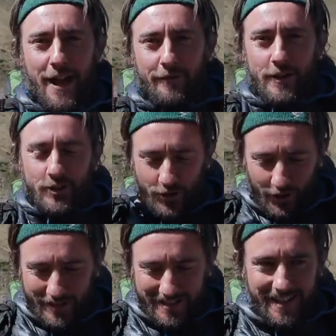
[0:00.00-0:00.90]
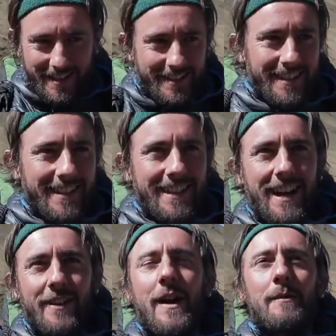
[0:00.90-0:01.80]
I've enjoyed it.
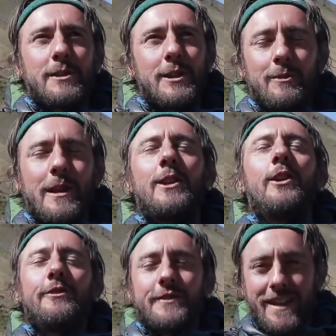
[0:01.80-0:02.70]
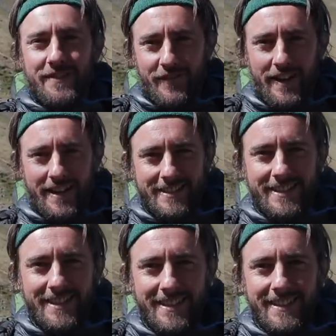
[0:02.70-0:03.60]
I've absolutely loved it, in fact.
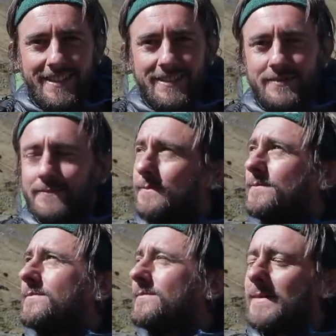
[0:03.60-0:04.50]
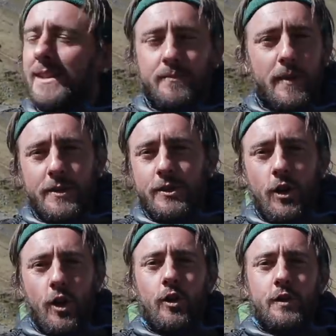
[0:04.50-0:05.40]
It's been
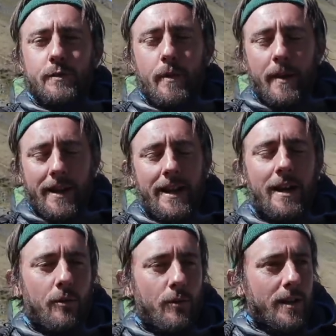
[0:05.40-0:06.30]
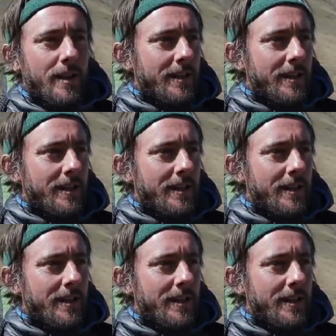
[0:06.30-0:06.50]
so good to be back out.